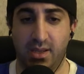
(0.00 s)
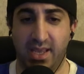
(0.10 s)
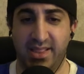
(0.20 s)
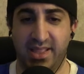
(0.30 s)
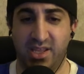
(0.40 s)

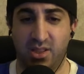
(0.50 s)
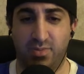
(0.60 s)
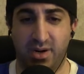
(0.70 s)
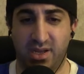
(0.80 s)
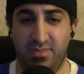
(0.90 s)
and then the other
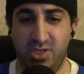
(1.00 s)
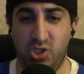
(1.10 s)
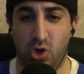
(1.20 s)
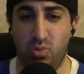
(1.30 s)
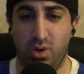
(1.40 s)
part talking about
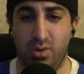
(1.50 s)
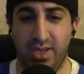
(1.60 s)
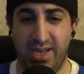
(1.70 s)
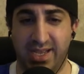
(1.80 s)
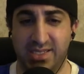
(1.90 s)
Joe
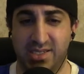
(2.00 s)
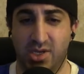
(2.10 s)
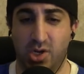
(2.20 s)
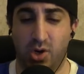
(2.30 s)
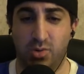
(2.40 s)
Rogan has
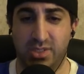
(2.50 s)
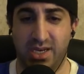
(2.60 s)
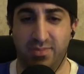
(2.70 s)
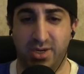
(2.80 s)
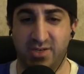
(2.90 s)

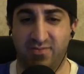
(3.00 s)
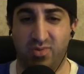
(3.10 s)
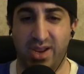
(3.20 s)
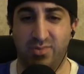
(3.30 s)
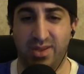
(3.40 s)
hosted a bunch
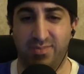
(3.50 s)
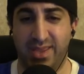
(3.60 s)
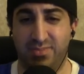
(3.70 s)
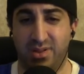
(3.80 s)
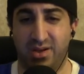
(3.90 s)
of right wing
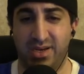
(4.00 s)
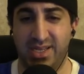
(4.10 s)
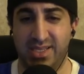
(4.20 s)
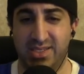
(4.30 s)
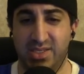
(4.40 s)
people on
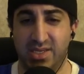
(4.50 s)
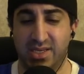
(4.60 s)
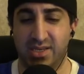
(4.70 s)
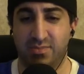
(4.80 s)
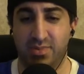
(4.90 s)
his,
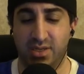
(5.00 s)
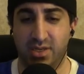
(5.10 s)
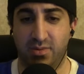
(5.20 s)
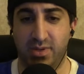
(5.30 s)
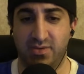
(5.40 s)

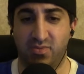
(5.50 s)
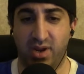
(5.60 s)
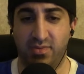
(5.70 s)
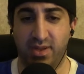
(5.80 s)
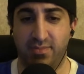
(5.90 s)
you know, a bunch of
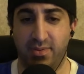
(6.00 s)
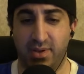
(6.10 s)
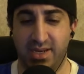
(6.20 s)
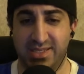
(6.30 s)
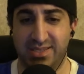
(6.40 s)
right wing
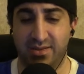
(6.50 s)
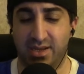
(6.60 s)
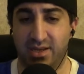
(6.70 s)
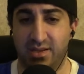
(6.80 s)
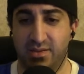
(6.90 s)
people on his
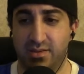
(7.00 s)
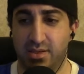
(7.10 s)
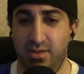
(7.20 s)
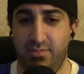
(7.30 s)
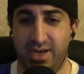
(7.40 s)
uh,
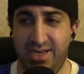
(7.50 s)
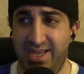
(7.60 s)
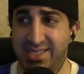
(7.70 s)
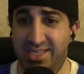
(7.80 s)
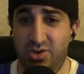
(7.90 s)

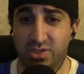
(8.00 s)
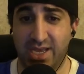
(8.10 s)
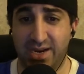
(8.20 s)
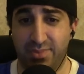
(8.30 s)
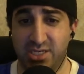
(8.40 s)
podcast. He's
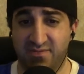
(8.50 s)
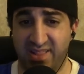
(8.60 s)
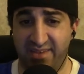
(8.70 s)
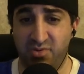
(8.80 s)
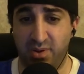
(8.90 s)
also had a bunch
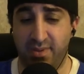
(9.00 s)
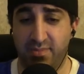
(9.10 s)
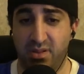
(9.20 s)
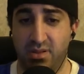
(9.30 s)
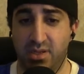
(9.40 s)
of left wing
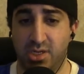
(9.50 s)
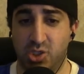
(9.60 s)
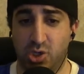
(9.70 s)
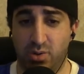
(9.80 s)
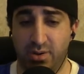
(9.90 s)
people.
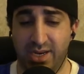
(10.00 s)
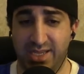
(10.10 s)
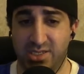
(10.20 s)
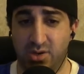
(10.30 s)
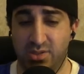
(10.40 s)
Joe Rogan
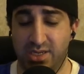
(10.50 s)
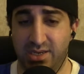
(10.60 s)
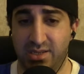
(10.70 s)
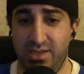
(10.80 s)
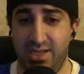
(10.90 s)
has
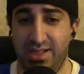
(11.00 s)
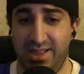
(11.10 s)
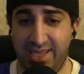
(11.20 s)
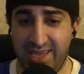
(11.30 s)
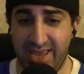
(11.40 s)
hosted
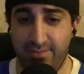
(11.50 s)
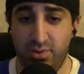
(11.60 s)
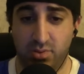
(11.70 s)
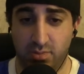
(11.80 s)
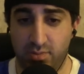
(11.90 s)
Lee Camp,
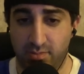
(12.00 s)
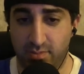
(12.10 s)
who